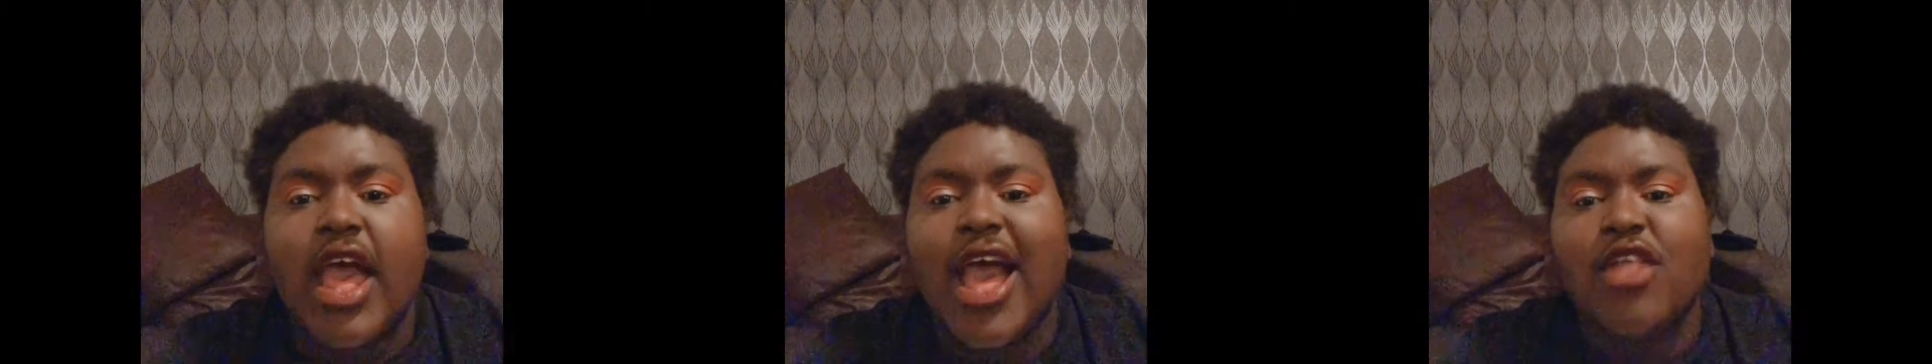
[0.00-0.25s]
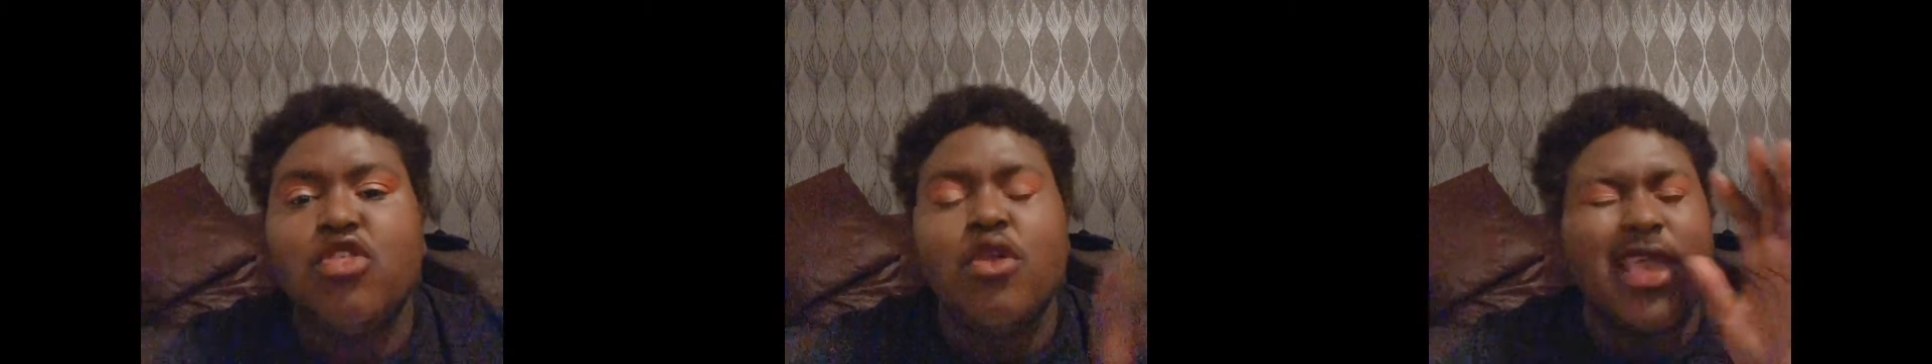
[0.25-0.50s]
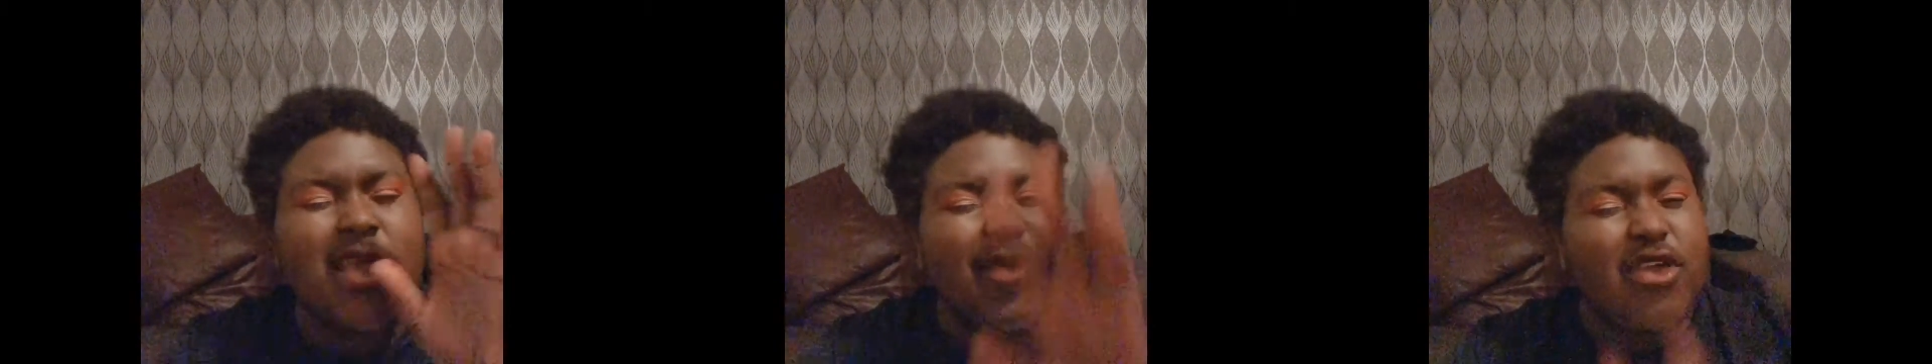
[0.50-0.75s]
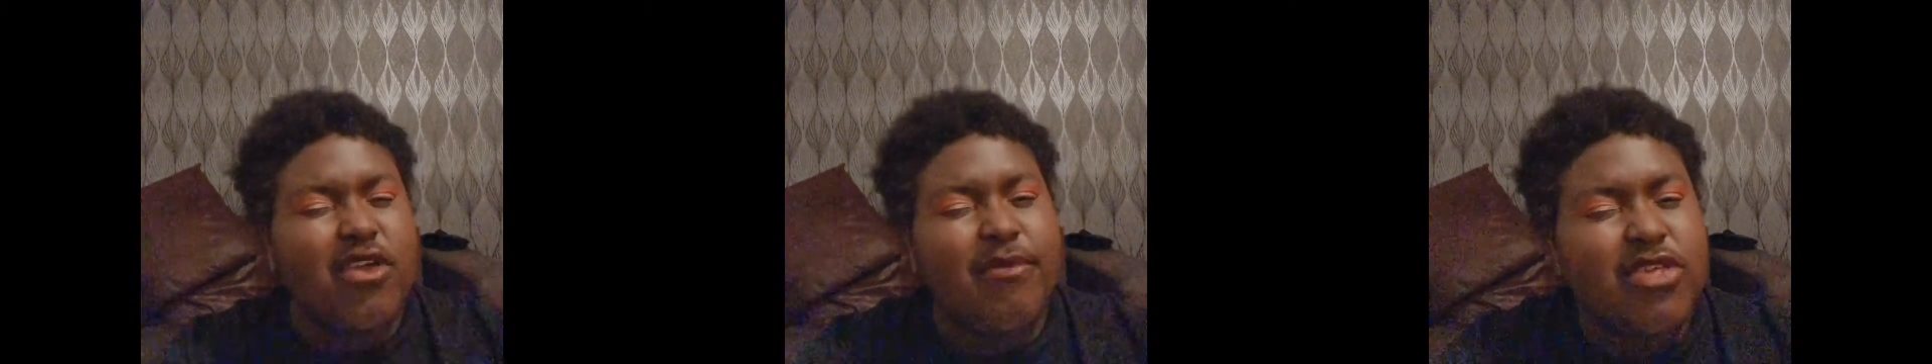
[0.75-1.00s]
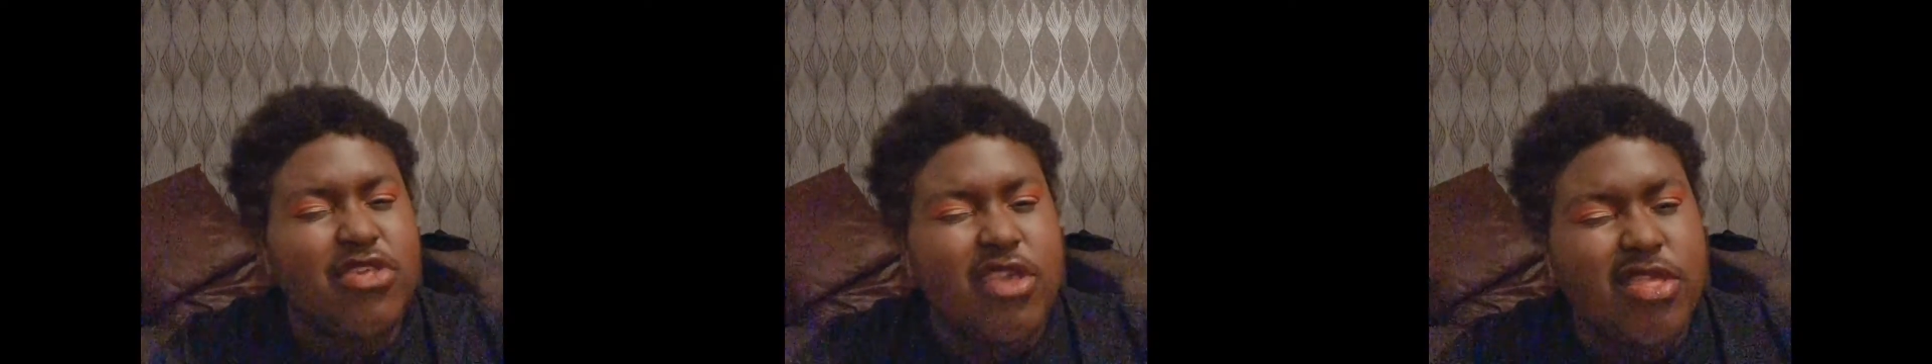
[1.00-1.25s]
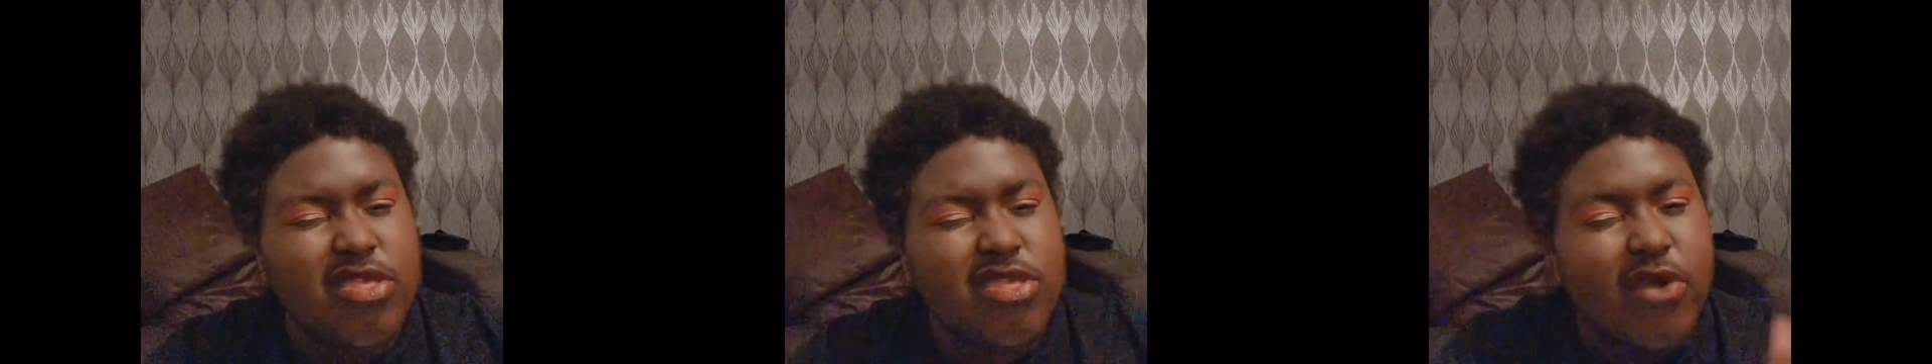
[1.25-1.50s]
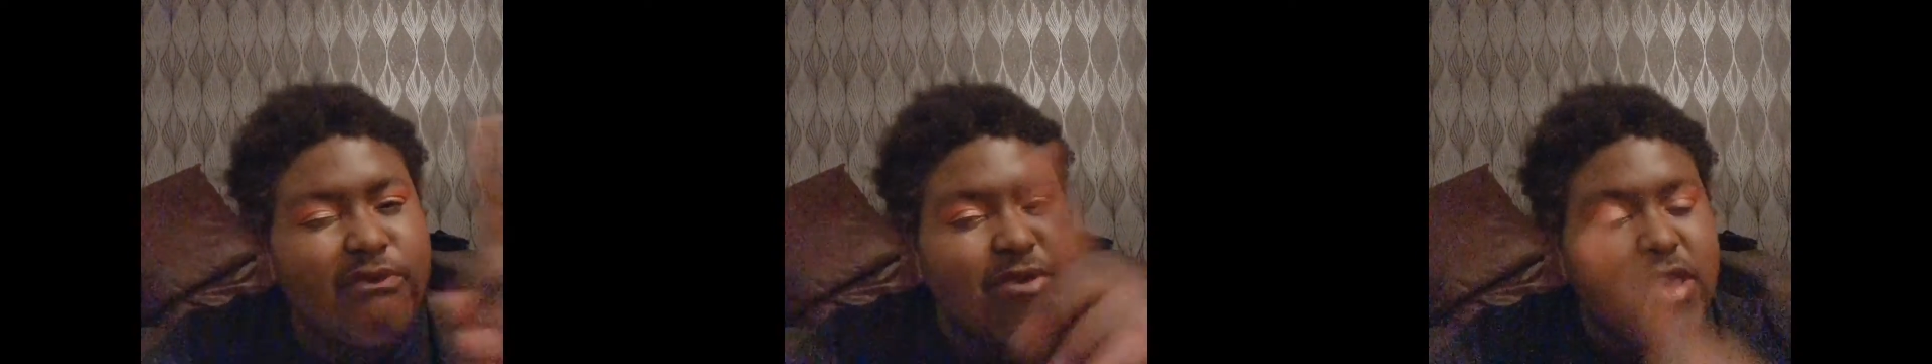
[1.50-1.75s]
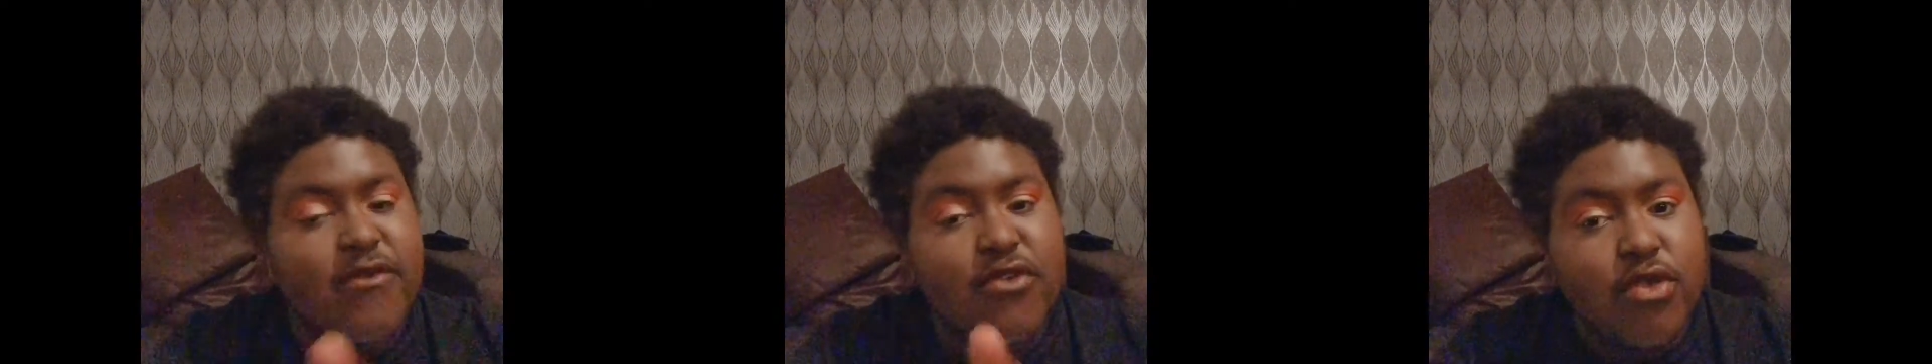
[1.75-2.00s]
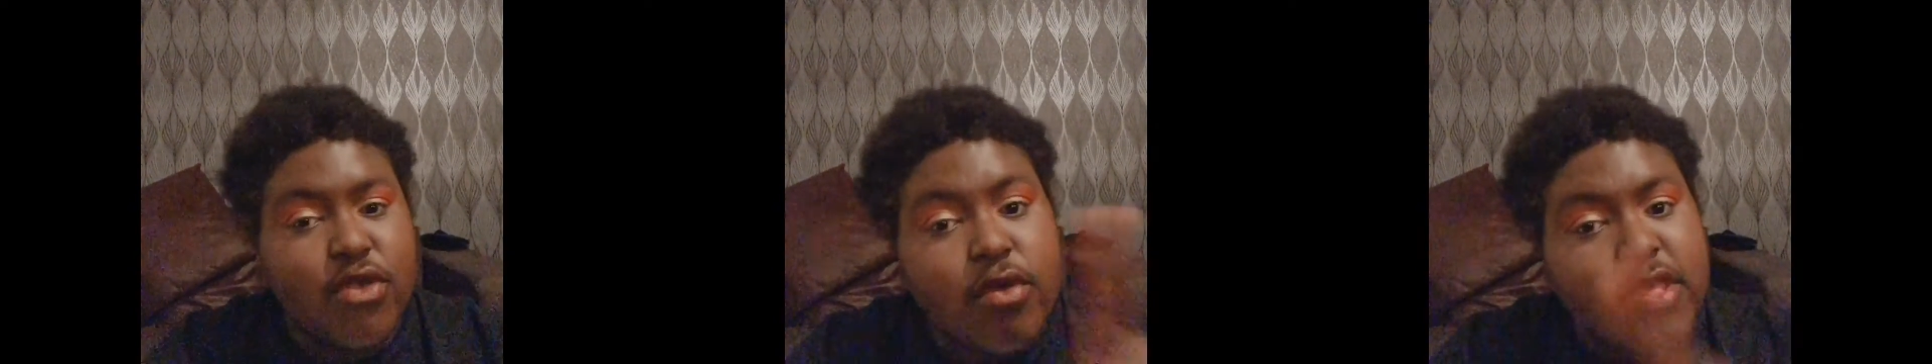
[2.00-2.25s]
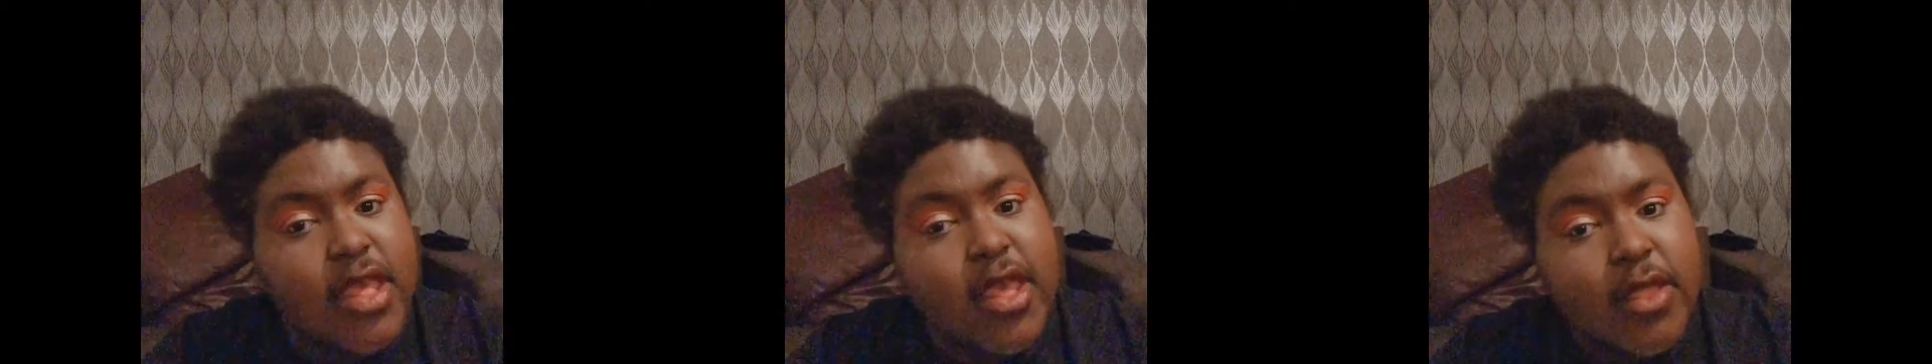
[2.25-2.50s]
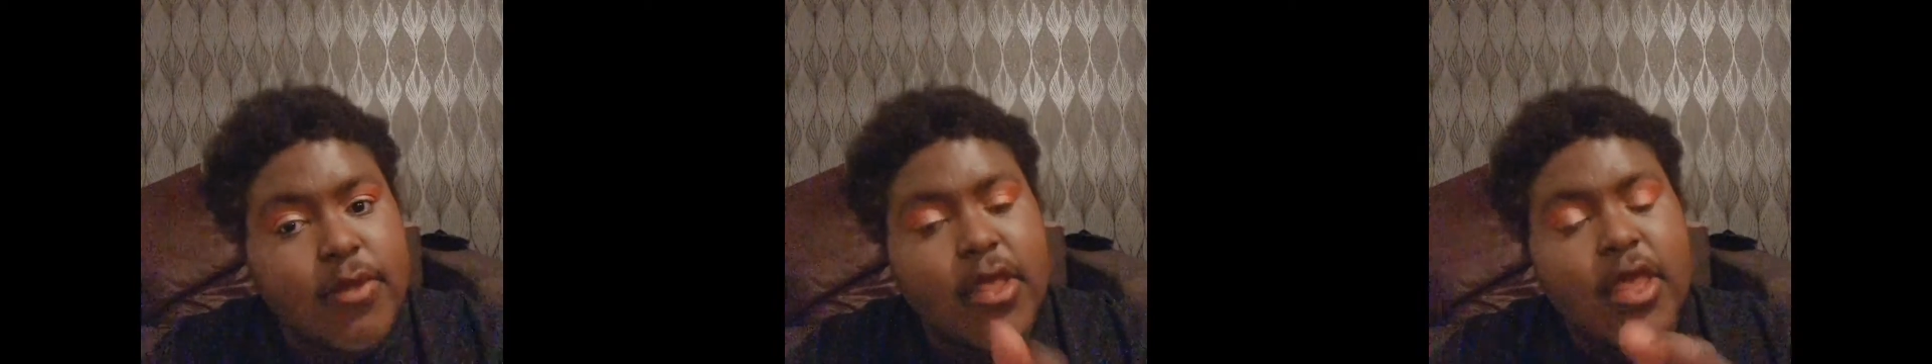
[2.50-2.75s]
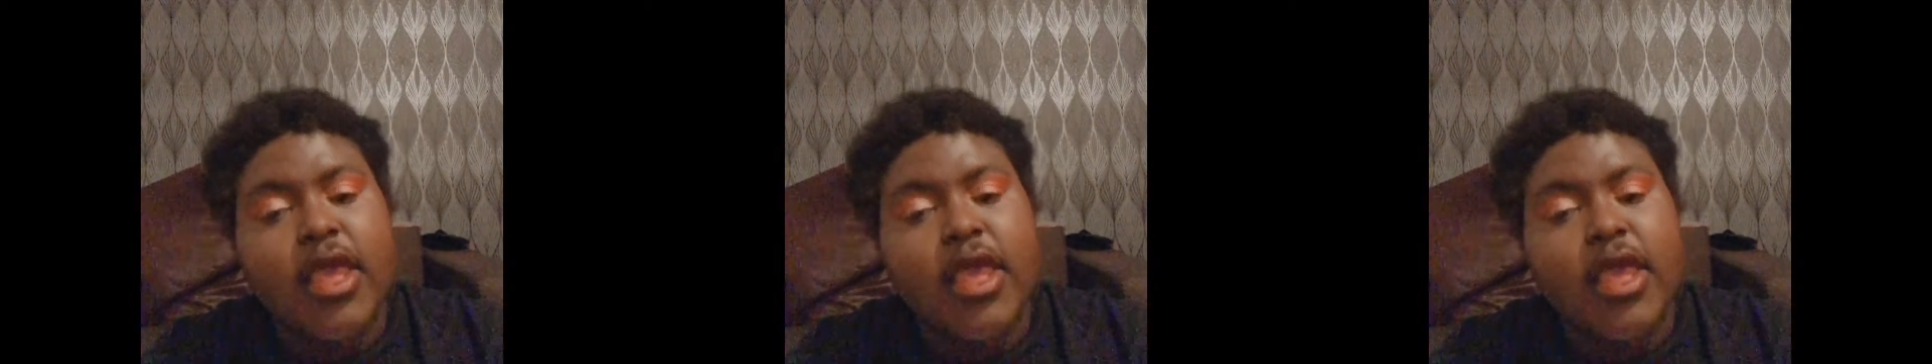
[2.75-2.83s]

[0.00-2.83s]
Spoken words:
I do make a bit of commission, so thank you if you use it.